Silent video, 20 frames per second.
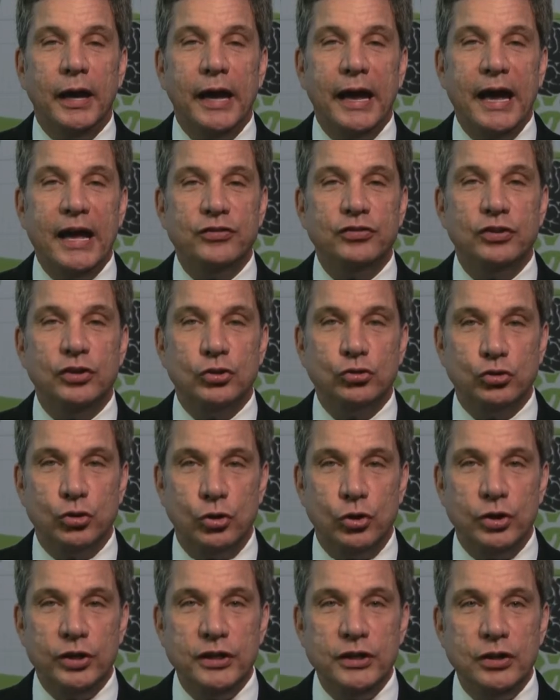As an
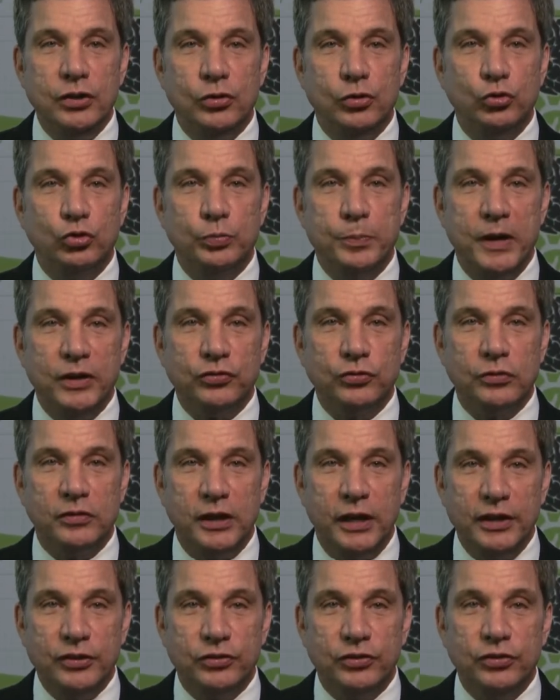attorney who
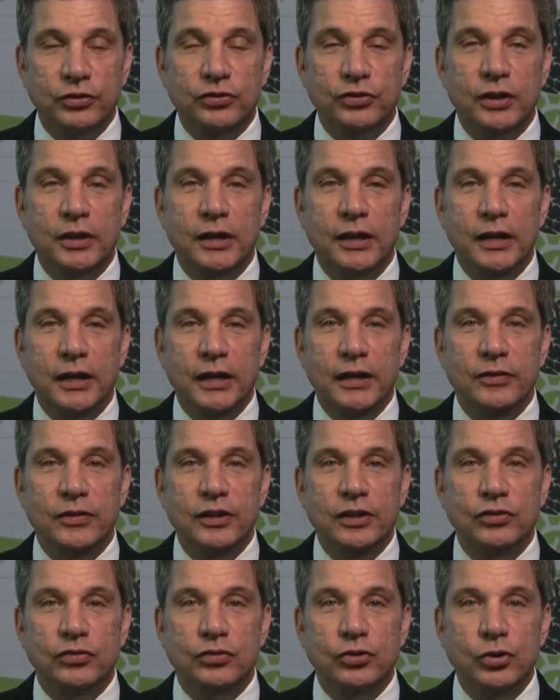specializes in
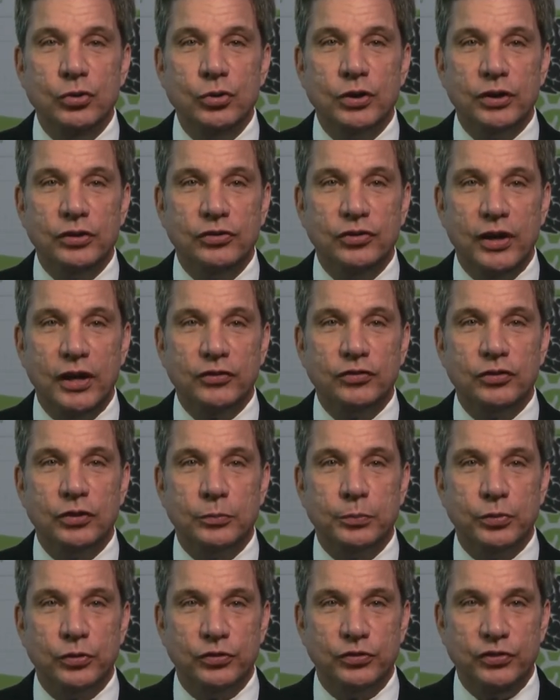these new
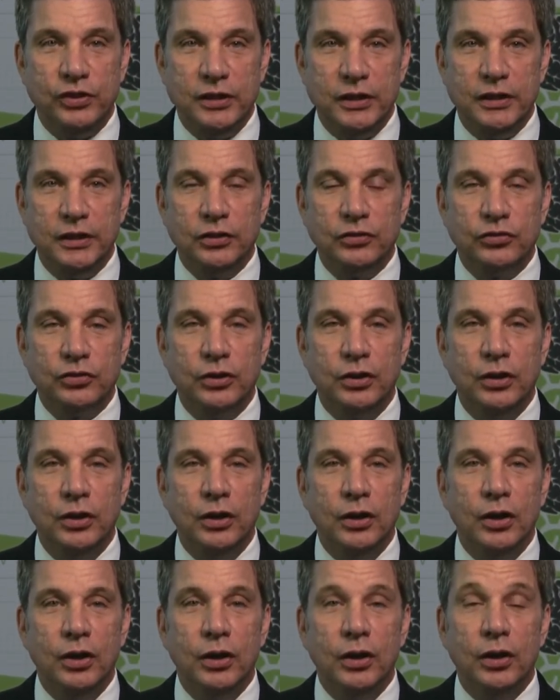contested proceedings,
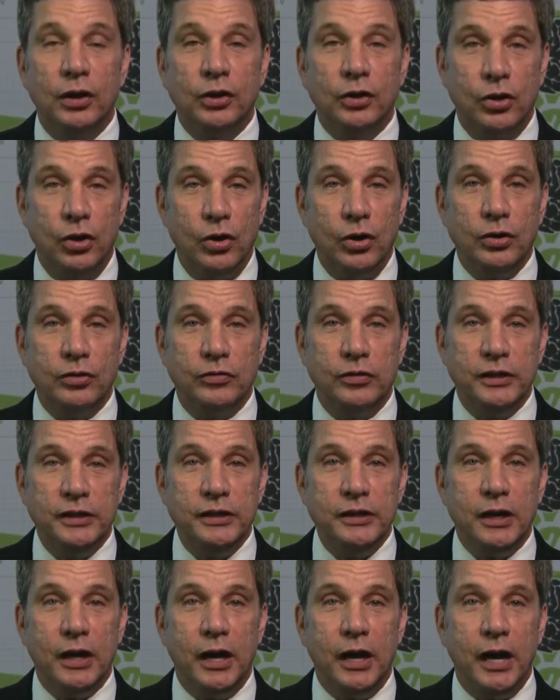
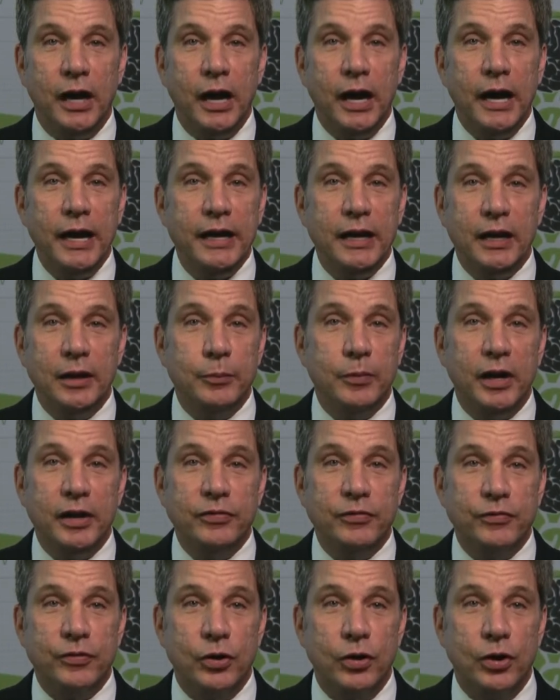currently I and my
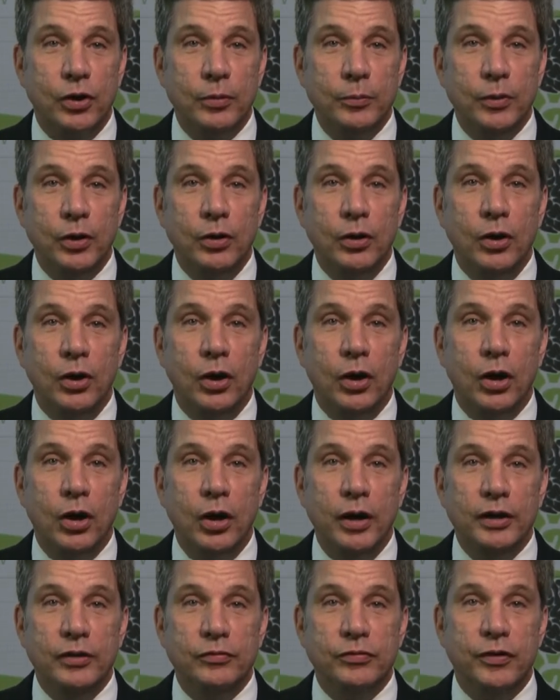firm
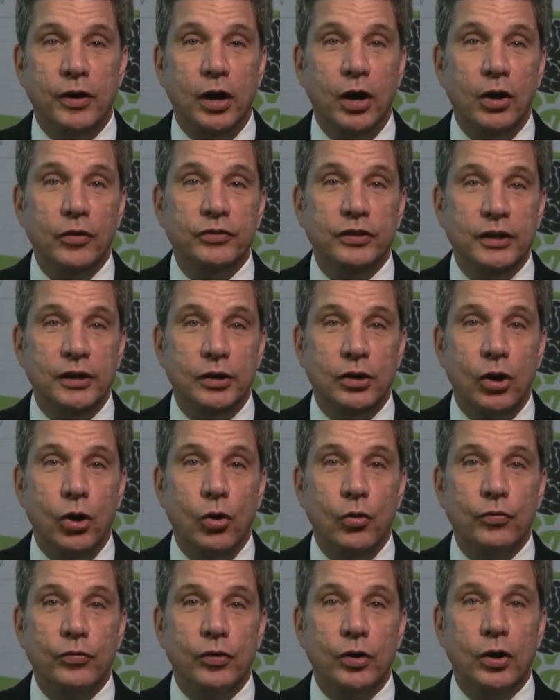are involved in
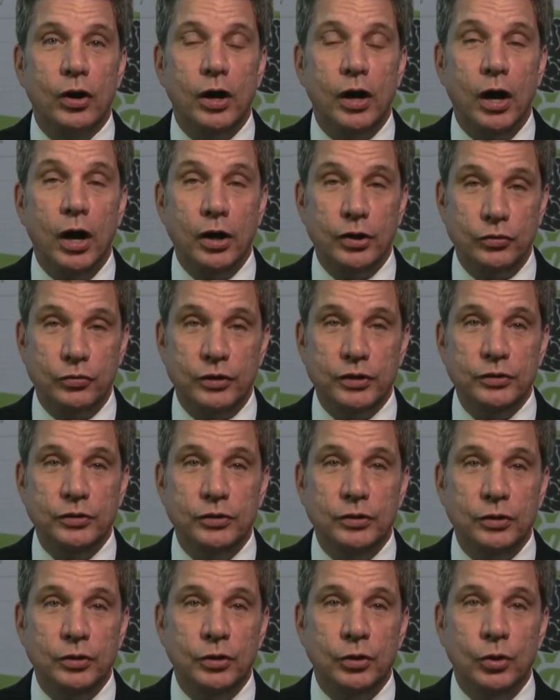over 100,
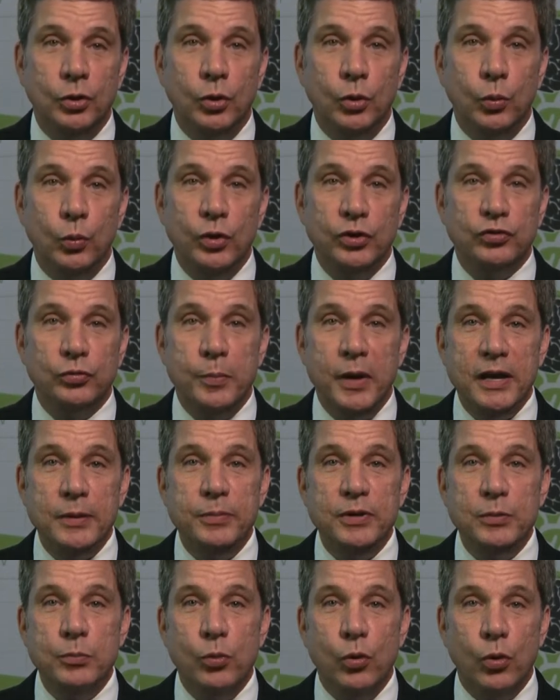which may
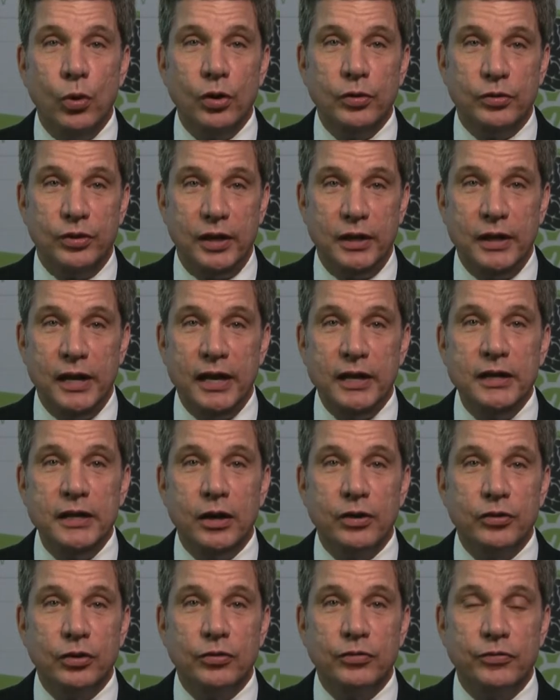be more than any
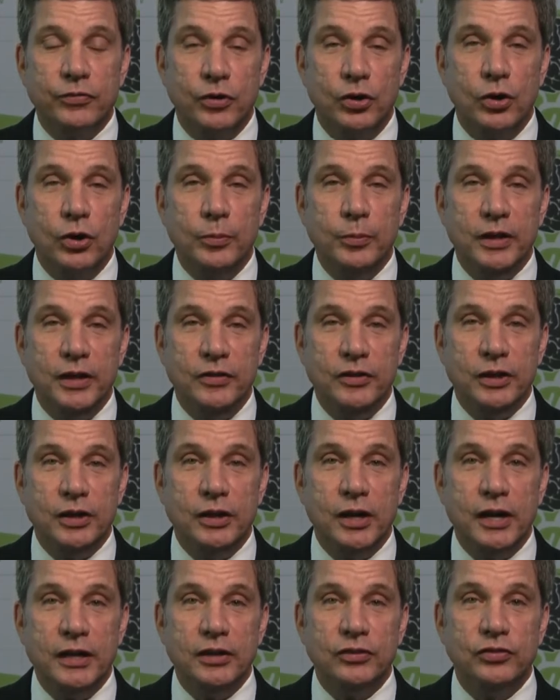other firm in the
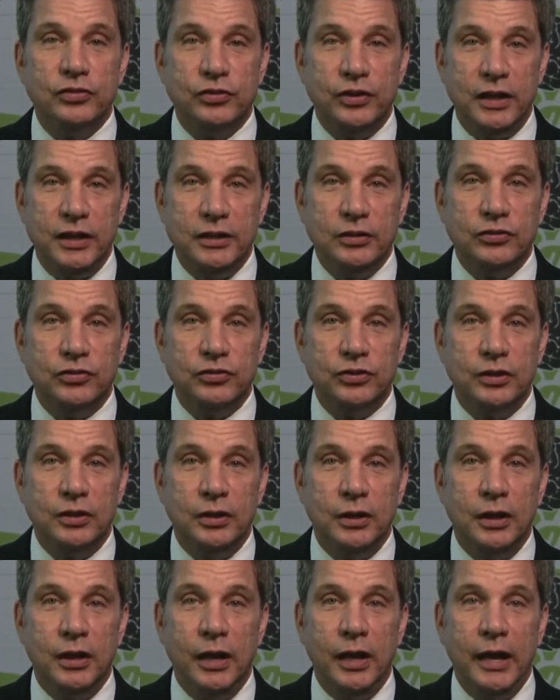United States,
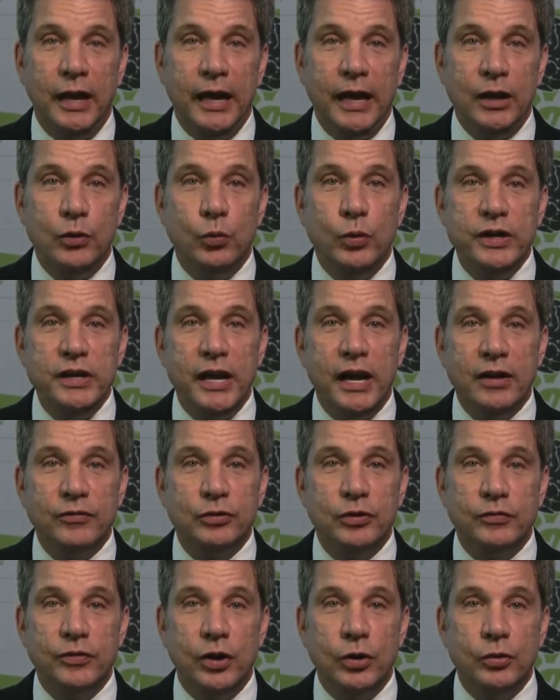and we have
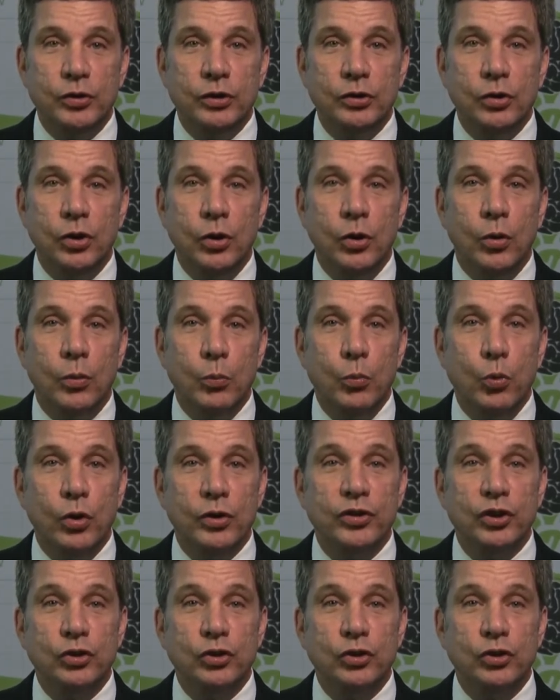devoted more